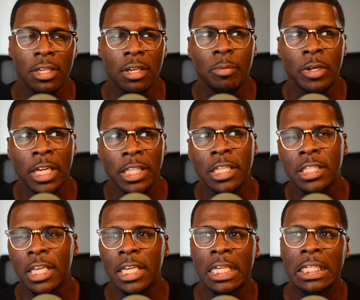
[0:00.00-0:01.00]
But I think
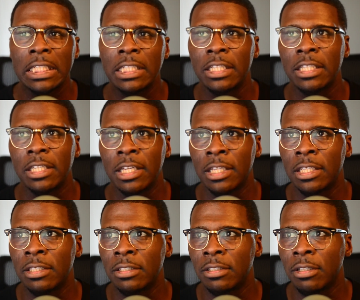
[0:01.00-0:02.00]
they ended it
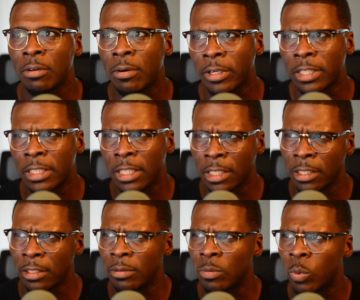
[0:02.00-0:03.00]
according
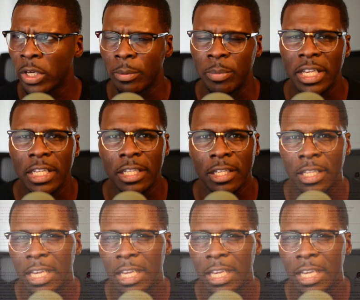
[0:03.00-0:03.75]
to Wikipedia, they